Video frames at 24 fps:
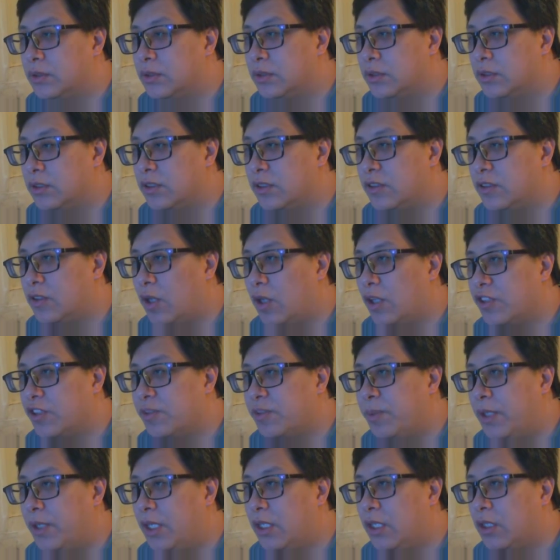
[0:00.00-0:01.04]
So I'll
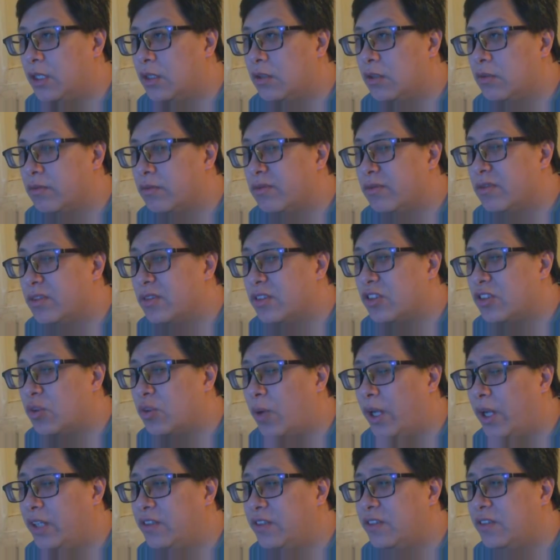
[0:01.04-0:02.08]
spin it
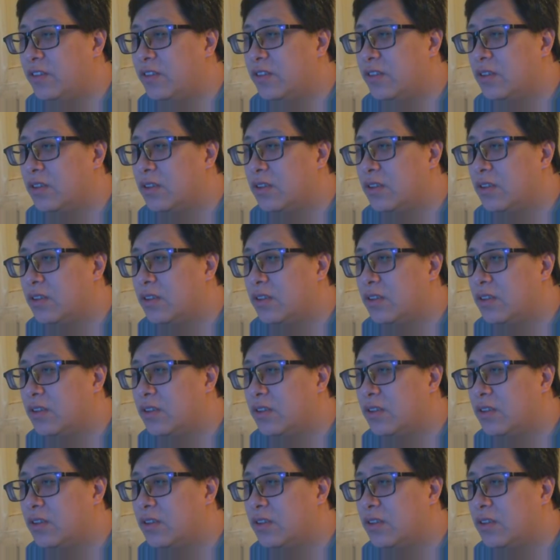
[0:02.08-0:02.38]
twice.